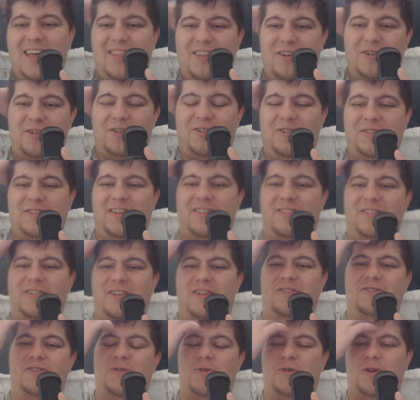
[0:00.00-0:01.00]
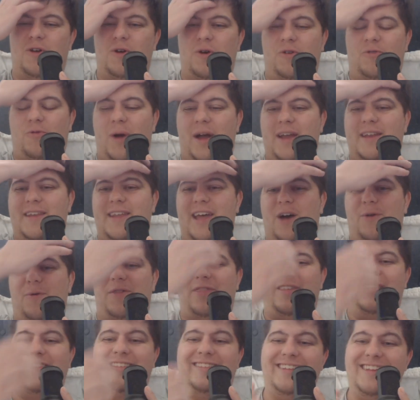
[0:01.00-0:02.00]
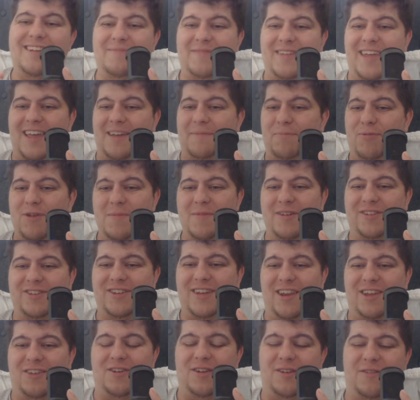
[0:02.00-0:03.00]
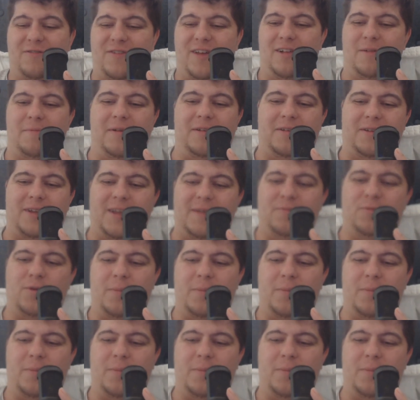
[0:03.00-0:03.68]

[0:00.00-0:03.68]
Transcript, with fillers: the article does also go and run down with the Steam Deck pretty much getting good availability.